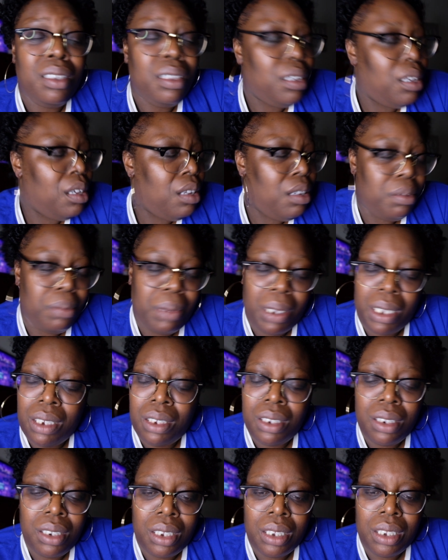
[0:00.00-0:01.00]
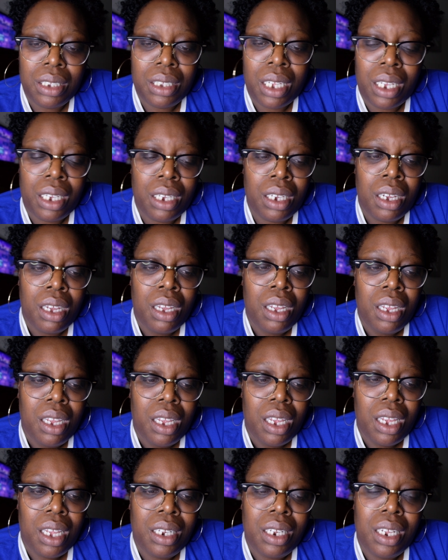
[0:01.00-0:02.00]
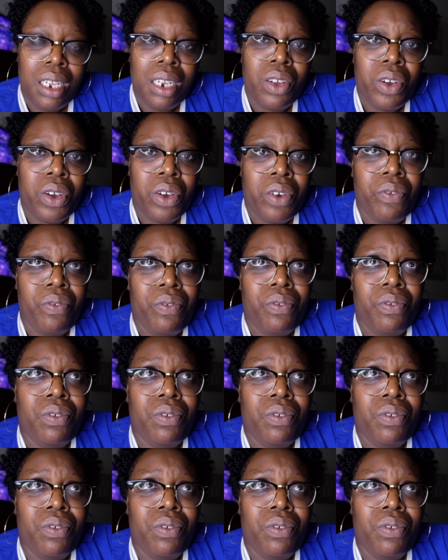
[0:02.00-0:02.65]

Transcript: oh my goodness, like, and then her